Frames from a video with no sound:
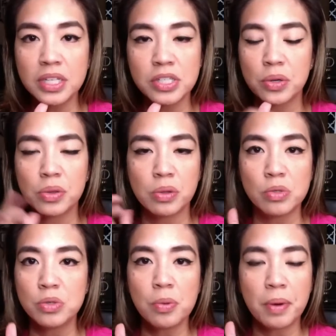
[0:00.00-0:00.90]
tote, those
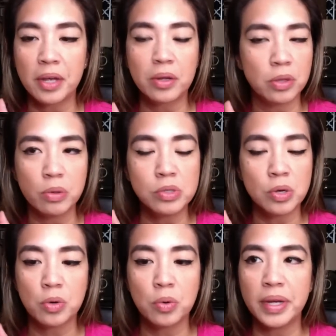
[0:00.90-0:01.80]
go
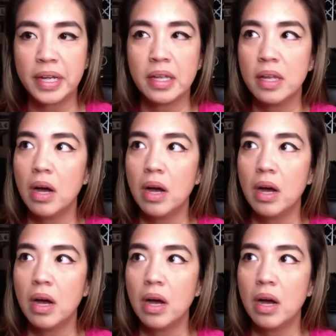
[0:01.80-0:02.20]
quick.